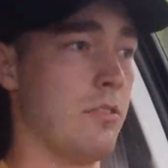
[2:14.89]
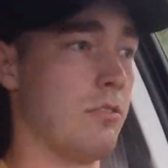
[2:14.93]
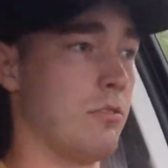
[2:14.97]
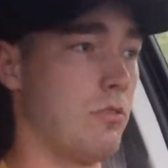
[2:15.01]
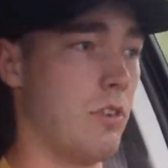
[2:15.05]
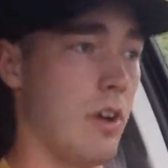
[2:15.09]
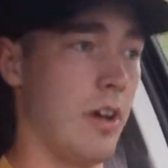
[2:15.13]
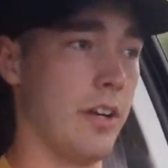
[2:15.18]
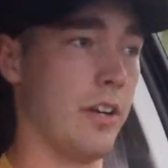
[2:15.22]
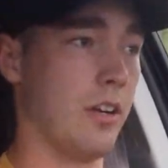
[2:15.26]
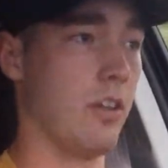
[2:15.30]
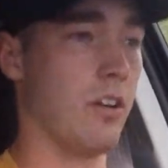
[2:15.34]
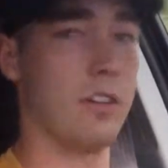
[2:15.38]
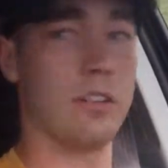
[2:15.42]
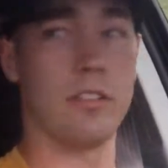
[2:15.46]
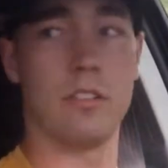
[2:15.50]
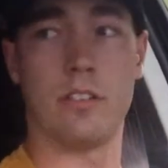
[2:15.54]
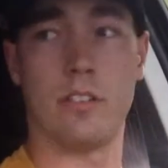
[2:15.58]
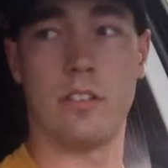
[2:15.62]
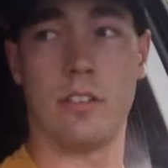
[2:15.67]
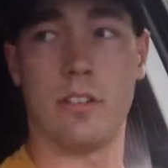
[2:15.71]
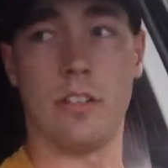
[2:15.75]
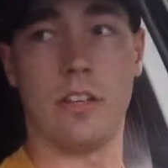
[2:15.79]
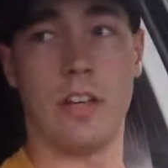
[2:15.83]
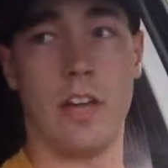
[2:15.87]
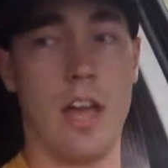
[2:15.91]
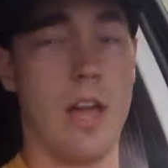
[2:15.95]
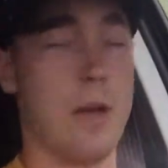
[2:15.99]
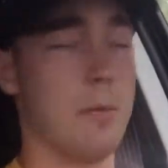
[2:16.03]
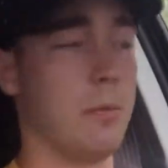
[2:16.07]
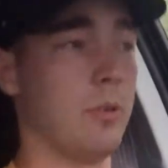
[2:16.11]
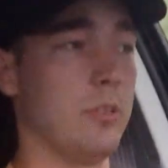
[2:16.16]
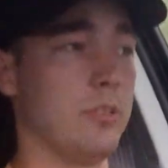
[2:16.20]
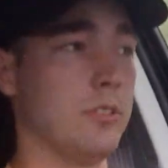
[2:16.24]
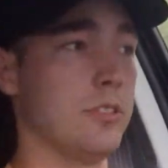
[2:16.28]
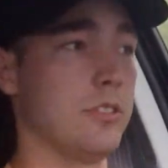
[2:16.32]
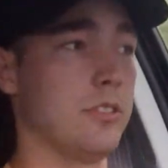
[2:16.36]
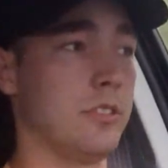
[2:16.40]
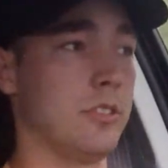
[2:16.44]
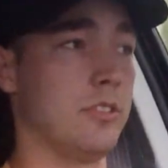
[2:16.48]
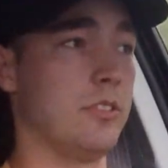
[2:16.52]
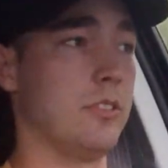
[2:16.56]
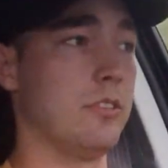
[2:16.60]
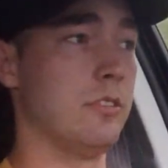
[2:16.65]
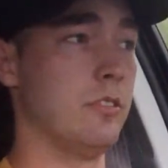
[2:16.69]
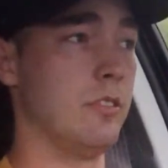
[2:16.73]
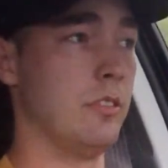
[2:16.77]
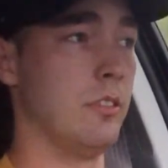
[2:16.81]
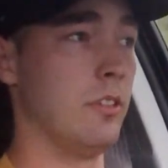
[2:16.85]
riding on camels, or
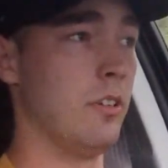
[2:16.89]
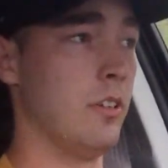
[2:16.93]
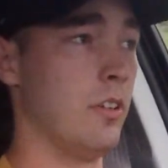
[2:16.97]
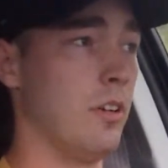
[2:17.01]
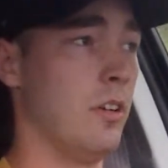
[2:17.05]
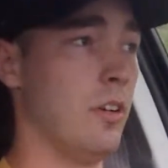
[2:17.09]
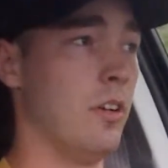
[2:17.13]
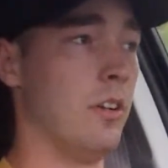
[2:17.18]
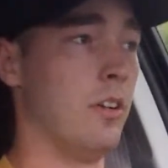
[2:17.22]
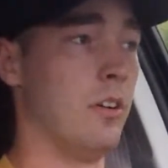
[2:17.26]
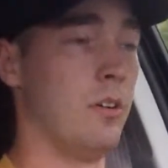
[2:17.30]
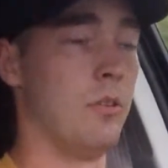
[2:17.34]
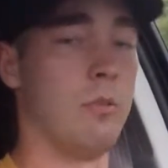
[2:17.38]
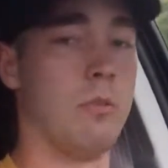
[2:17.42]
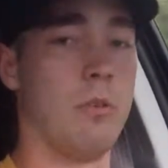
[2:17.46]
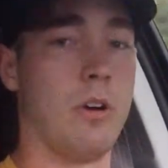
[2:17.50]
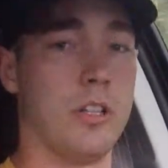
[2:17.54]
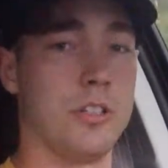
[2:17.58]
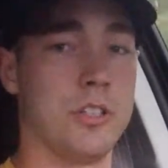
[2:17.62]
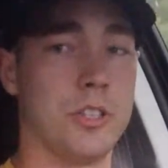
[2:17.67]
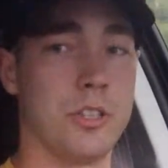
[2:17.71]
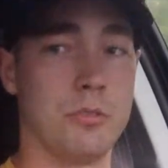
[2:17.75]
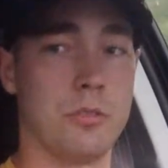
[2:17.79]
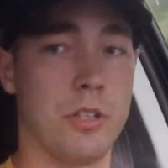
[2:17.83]
watching